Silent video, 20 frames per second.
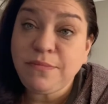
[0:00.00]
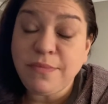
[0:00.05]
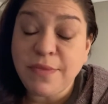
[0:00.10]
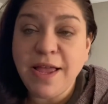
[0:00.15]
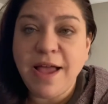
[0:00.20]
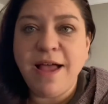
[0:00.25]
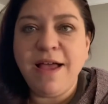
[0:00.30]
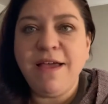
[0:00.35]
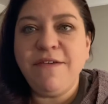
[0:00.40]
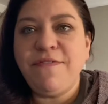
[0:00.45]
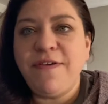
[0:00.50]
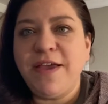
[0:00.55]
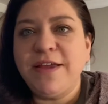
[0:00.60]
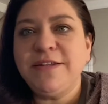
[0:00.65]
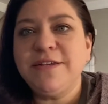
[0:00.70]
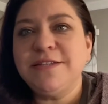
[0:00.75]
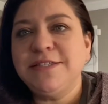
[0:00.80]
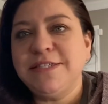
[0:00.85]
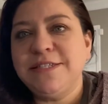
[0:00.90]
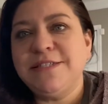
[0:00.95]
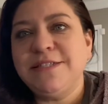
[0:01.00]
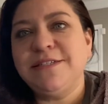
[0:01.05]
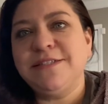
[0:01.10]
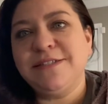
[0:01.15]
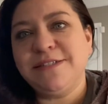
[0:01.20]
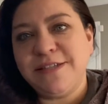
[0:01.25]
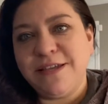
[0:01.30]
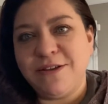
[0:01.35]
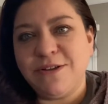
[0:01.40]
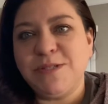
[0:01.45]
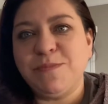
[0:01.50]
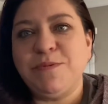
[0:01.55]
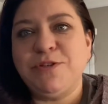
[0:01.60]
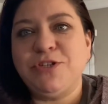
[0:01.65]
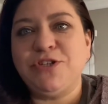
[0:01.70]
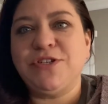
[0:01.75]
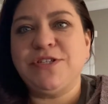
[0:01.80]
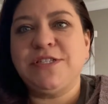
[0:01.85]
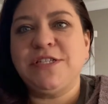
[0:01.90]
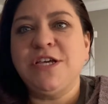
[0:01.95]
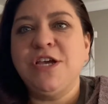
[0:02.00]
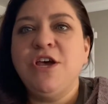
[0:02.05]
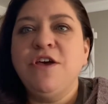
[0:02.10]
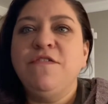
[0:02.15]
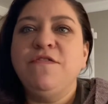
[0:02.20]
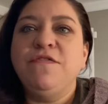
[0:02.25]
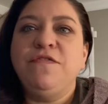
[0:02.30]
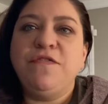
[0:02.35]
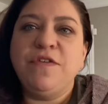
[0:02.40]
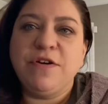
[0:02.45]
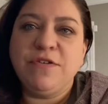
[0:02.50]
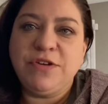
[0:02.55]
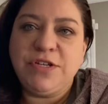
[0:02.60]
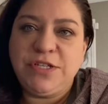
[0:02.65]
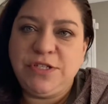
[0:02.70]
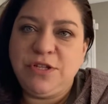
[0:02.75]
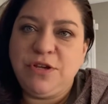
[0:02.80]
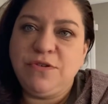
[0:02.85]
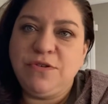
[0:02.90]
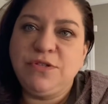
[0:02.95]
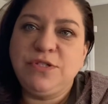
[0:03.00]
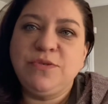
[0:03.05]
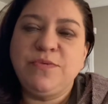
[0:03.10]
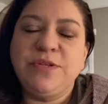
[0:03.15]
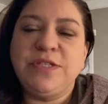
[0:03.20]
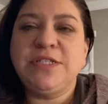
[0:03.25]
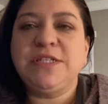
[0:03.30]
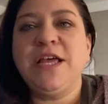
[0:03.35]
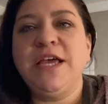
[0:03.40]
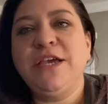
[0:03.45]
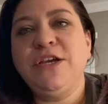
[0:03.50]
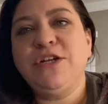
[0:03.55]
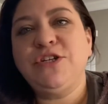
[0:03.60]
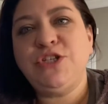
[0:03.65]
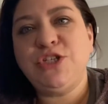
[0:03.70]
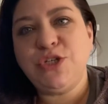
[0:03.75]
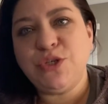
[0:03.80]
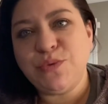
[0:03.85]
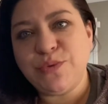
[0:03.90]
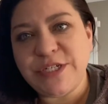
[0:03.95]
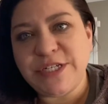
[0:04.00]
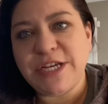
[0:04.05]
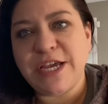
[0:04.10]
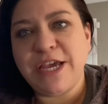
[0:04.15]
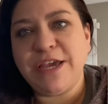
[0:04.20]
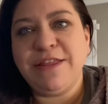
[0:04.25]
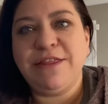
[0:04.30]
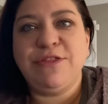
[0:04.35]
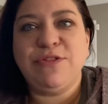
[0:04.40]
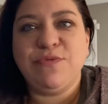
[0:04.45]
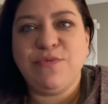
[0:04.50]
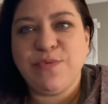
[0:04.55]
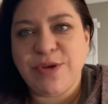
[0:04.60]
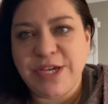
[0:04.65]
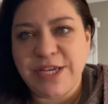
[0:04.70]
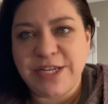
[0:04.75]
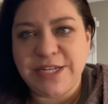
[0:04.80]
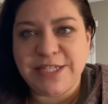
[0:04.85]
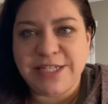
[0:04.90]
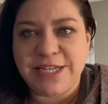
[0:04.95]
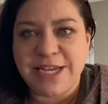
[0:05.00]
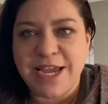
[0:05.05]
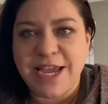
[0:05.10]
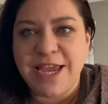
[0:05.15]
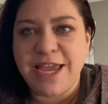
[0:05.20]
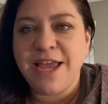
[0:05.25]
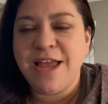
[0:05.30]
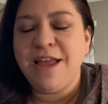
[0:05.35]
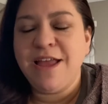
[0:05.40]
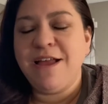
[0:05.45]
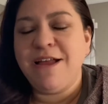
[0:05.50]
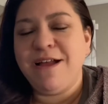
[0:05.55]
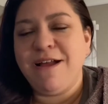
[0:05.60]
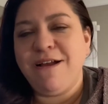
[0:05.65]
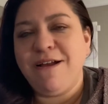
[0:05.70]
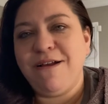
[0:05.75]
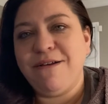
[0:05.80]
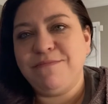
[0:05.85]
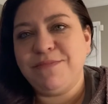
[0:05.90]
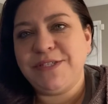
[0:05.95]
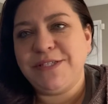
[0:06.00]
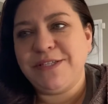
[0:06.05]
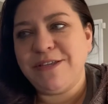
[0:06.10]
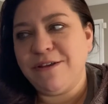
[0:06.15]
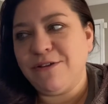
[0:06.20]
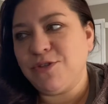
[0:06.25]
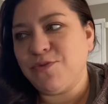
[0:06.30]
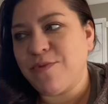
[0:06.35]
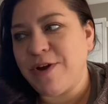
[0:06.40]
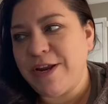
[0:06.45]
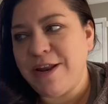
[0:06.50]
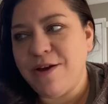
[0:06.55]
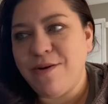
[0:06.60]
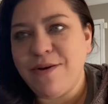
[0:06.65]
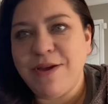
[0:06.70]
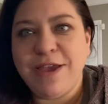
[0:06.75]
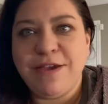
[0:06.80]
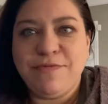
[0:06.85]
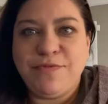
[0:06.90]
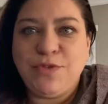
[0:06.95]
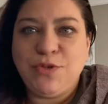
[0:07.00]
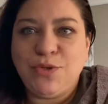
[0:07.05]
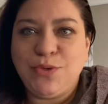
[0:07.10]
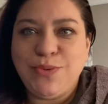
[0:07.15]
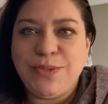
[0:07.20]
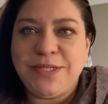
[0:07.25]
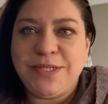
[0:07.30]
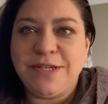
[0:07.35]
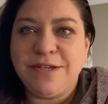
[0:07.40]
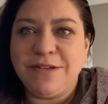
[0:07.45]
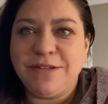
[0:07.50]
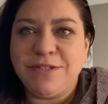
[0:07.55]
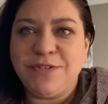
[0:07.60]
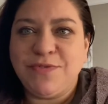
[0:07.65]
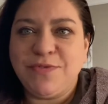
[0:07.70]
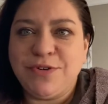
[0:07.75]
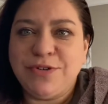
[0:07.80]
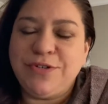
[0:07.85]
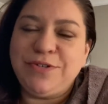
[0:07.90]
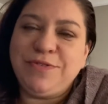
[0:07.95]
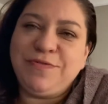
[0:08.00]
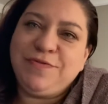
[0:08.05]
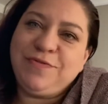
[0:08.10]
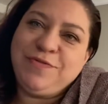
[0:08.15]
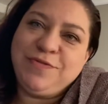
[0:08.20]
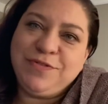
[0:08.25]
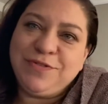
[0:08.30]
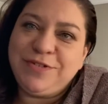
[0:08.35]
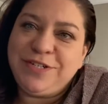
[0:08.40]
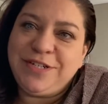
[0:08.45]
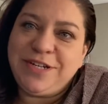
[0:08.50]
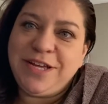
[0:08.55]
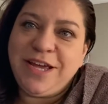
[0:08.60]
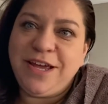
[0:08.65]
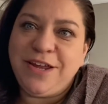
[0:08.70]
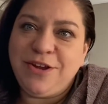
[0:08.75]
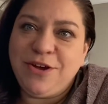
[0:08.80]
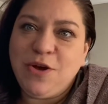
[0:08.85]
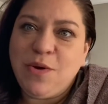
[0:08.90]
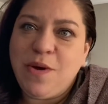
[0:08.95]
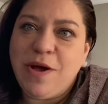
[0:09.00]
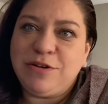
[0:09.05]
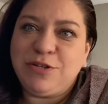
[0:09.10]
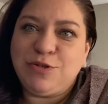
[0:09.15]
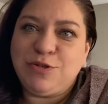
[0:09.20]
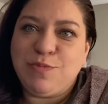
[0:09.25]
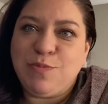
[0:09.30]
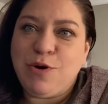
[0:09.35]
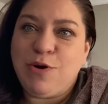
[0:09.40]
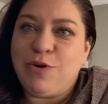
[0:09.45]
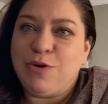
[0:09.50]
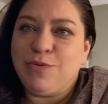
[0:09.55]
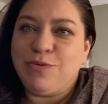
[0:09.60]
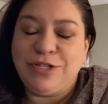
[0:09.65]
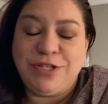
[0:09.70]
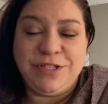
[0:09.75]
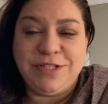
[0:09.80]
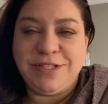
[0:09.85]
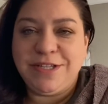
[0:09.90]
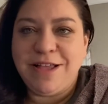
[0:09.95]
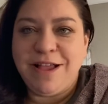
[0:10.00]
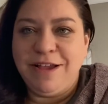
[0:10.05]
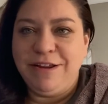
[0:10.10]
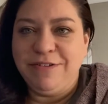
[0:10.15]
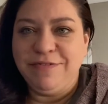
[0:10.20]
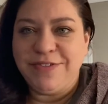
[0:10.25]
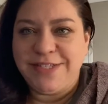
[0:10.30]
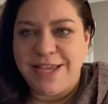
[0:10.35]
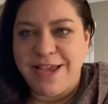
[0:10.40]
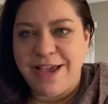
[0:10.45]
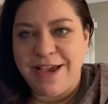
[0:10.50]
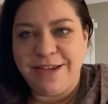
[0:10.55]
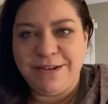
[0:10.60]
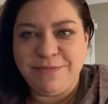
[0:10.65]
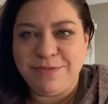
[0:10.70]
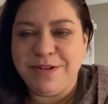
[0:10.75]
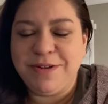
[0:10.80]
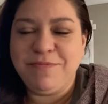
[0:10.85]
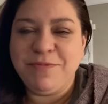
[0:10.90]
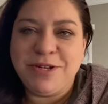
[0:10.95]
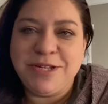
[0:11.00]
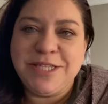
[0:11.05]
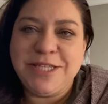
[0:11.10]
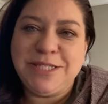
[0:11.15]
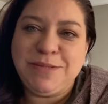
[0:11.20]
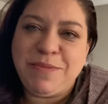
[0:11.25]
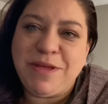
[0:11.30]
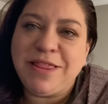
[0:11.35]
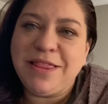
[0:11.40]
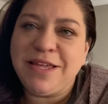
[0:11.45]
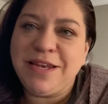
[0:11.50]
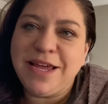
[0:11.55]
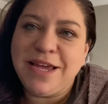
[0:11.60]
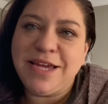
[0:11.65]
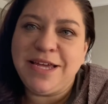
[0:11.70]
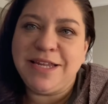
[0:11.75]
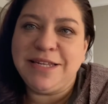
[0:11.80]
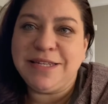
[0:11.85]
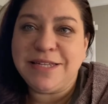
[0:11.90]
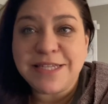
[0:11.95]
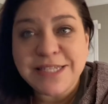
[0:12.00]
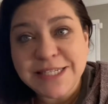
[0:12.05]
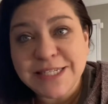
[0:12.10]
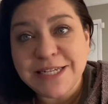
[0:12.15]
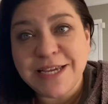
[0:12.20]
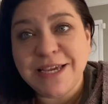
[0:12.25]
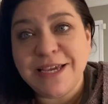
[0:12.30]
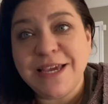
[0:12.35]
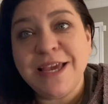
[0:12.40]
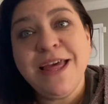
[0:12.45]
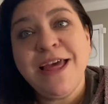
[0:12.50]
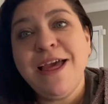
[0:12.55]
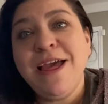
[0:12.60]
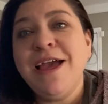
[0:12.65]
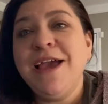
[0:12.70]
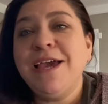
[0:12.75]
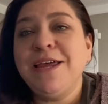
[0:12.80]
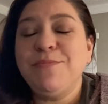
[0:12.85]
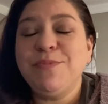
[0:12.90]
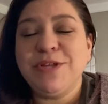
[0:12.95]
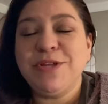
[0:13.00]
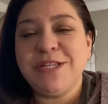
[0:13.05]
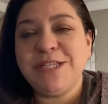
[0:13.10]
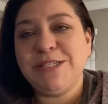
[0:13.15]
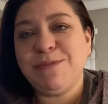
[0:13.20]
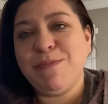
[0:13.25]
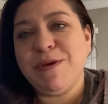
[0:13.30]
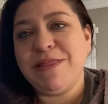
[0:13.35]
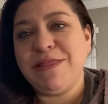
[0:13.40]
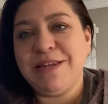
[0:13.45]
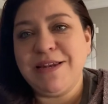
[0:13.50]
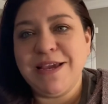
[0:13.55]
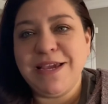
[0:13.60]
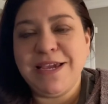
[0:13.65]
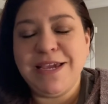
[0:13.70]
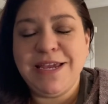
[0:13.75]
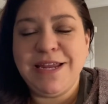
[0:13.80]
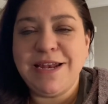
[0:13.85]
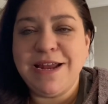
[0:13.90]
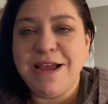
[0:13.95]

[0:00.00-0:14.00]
I've had consistent sales, but just very slow. So it's like 2 a day, 3 a day sales. Right now I have 2 sales for today to go out tomorrow, which is kind of sad. And I'm going to spend the night listing, and I'm going to spend the night